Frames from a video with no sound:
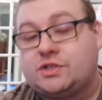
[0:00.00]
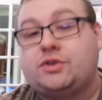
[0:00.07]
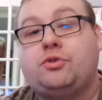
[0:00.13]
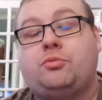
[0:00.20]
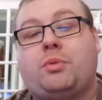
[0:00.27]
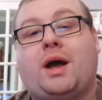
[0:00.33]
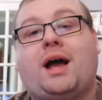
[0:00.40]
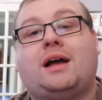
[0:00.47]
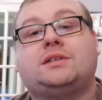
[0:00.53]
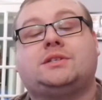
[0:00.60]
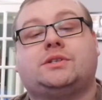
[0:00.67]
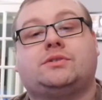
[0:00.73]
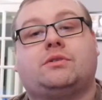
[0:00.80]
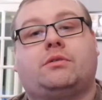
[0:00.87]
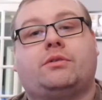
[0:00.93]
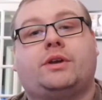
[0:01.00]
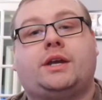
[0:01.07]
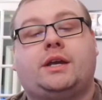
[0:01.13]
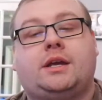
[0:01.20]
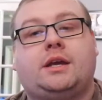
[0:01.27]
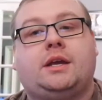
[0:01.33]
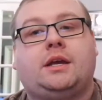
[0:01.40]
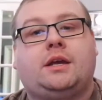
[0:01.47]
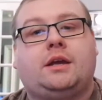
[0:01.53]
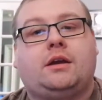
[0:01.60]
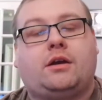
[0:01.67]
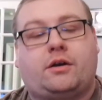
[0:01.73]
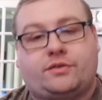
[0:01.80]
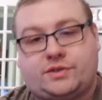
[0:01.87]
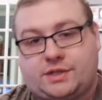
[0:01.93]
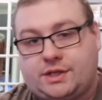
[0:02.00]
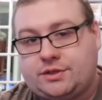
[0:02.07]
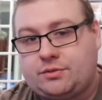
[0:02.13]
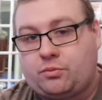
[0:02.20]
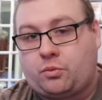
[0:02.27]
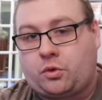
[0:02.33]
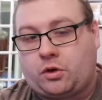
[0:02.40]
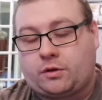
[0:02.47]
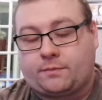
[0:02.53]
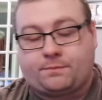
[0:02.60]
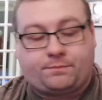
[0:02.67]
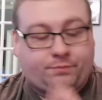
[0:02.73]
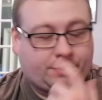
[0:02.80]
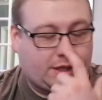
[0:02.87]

2-parter, of season 1,